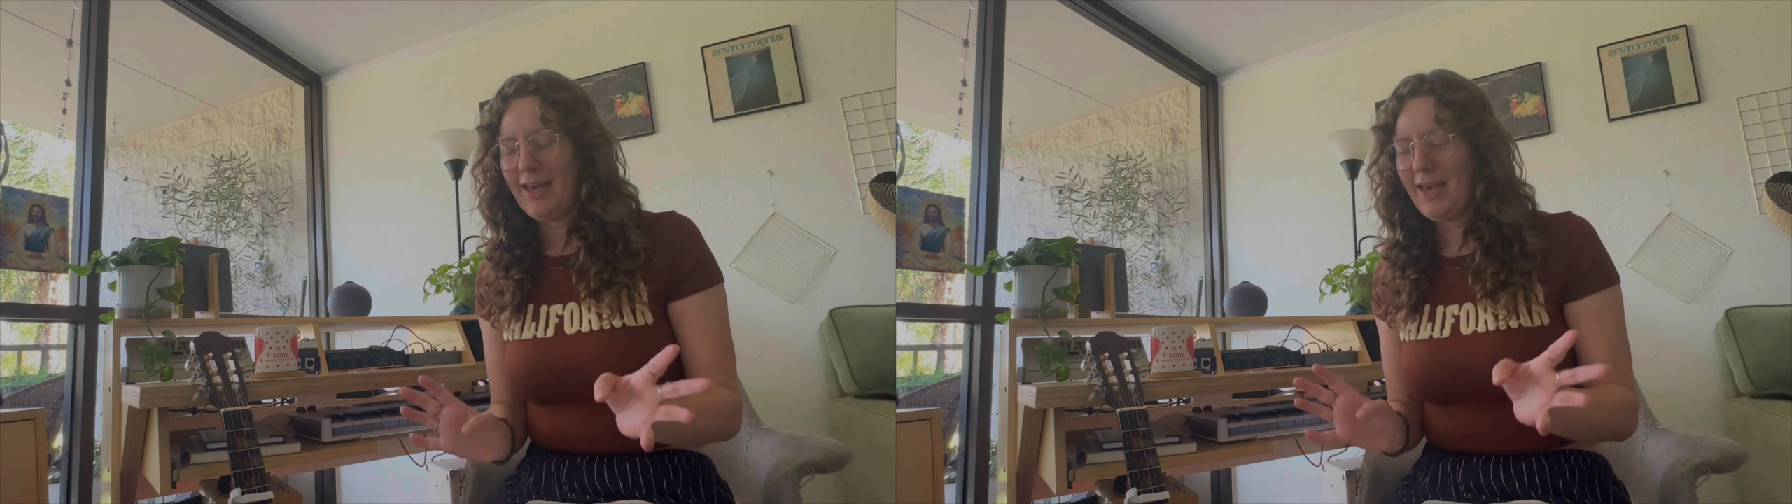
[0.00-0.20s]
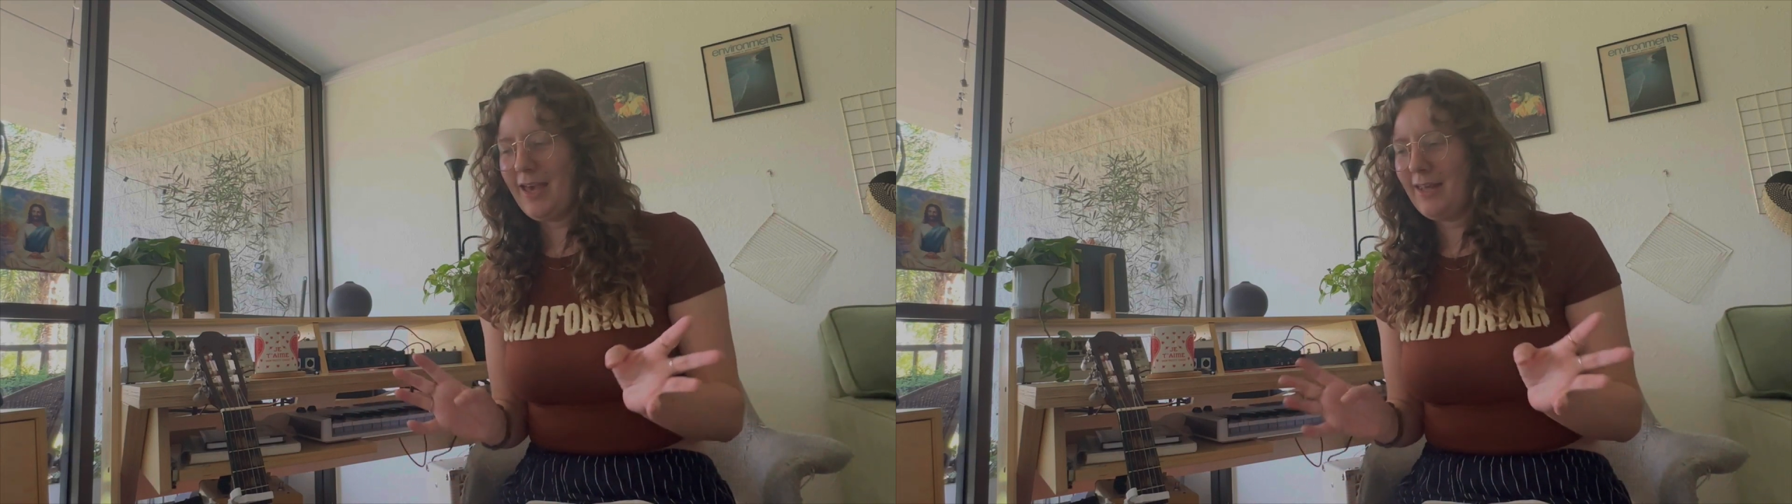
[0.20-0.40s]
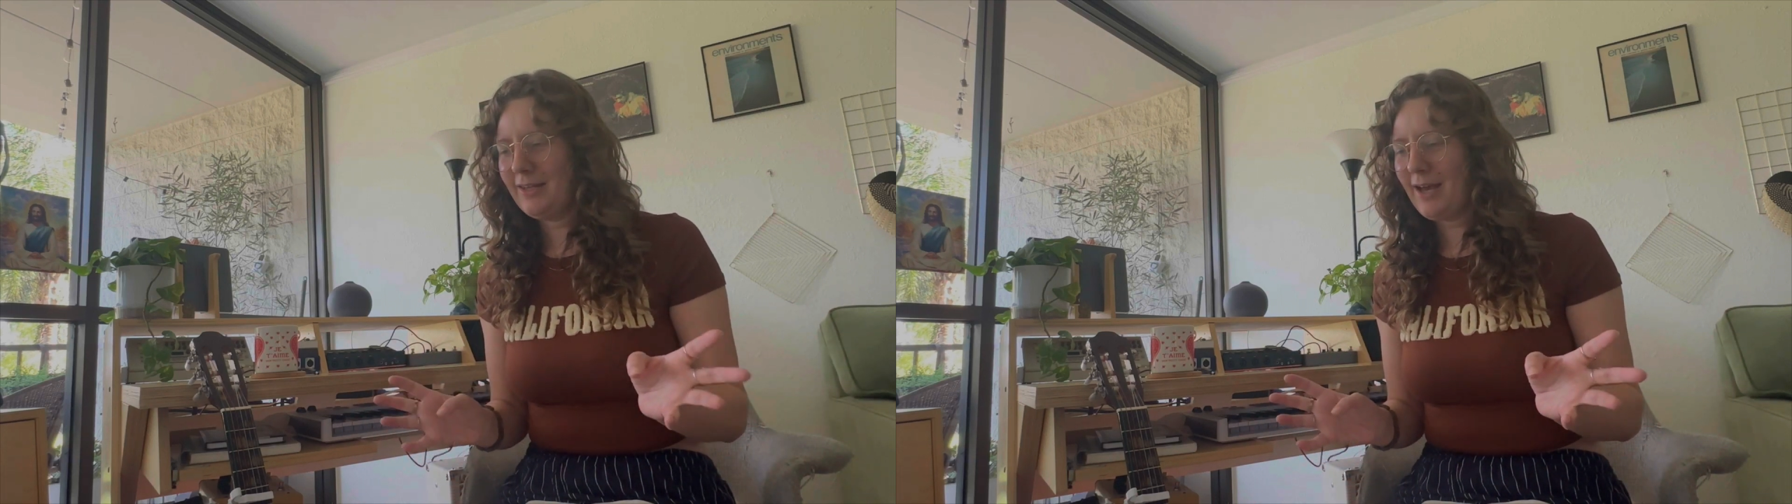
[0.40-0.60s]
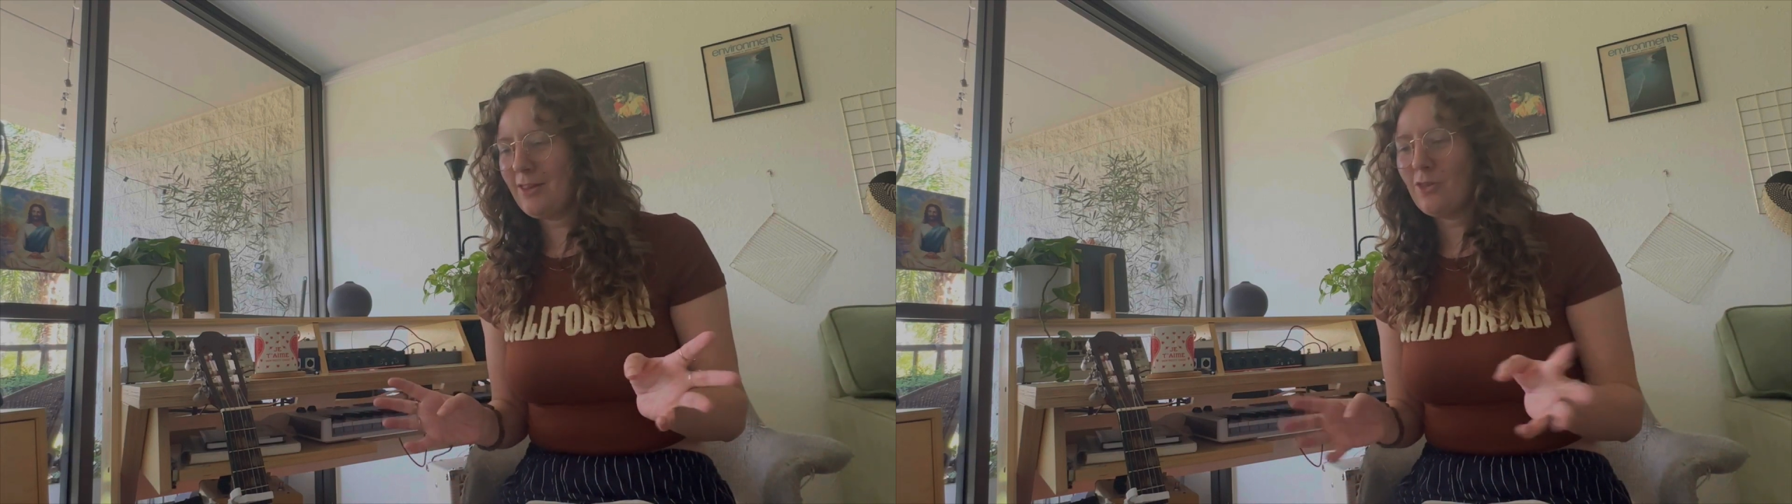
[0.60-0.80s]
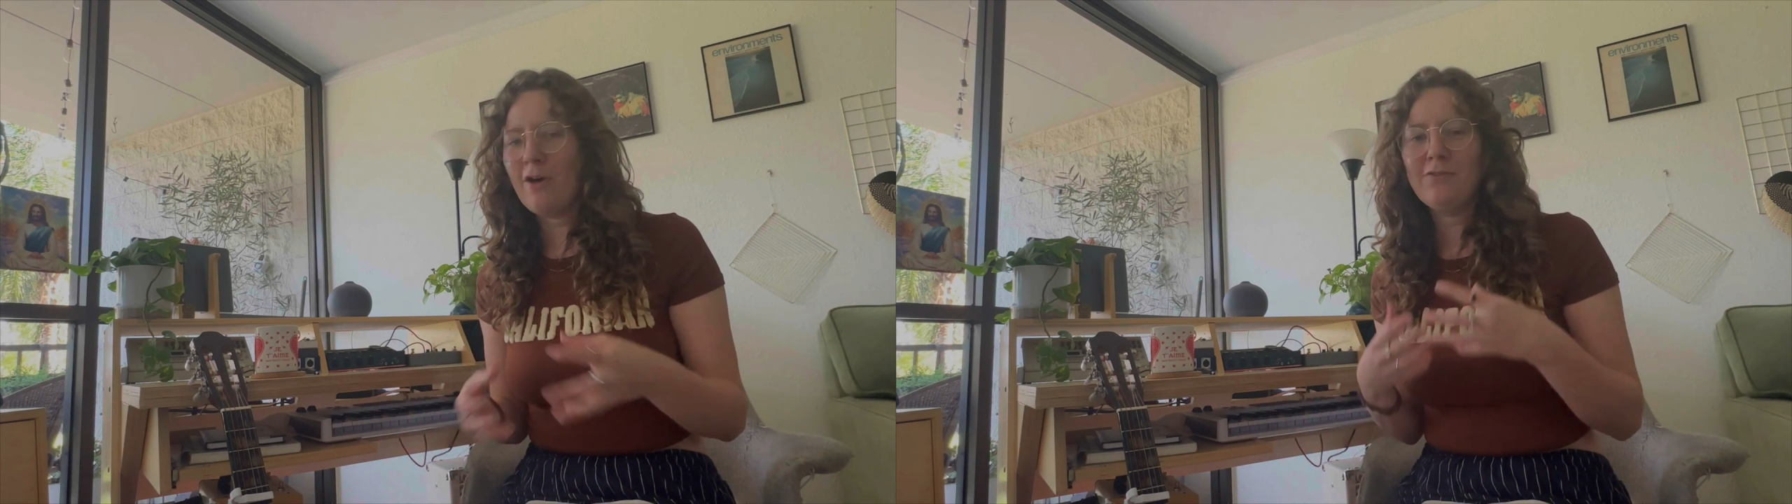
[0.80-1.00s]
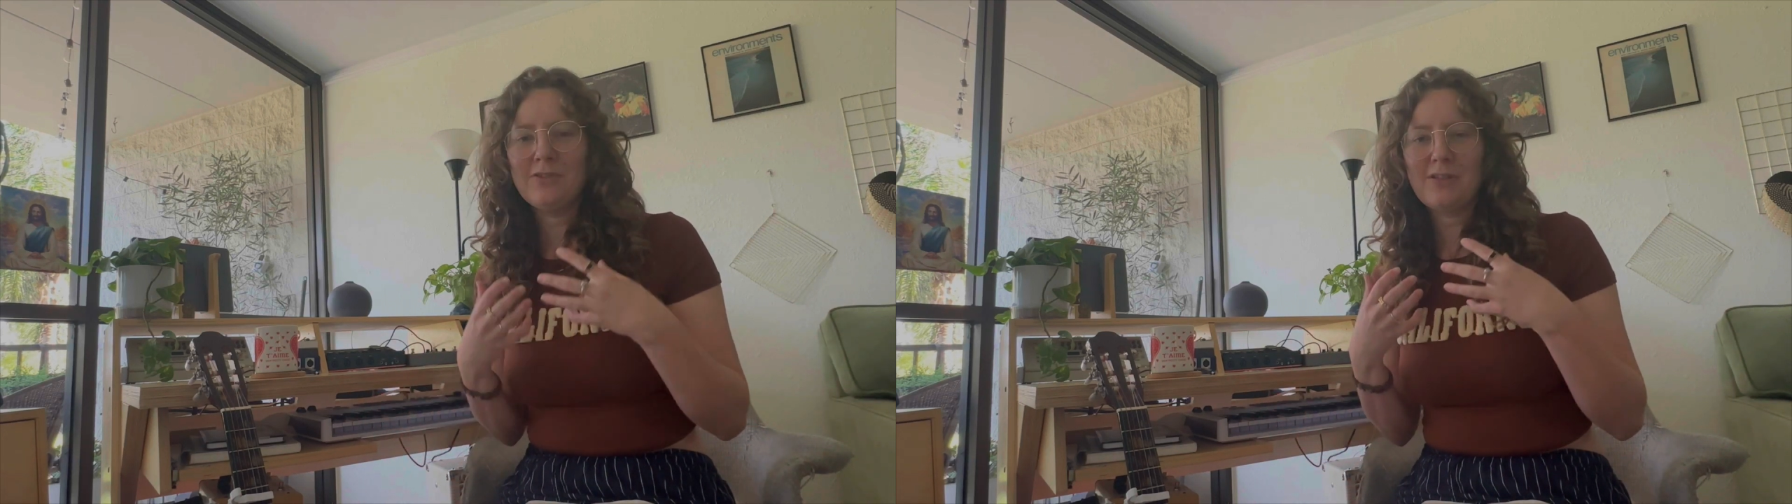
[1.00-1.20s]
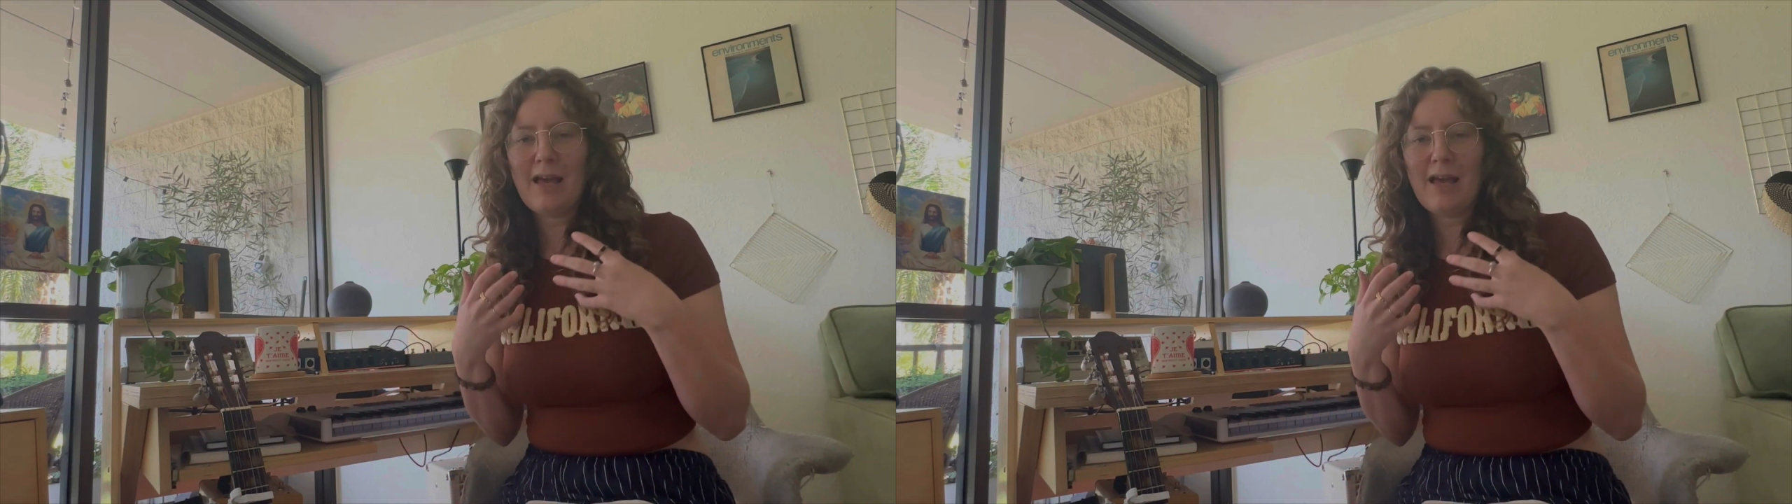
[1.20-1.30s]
And I wanted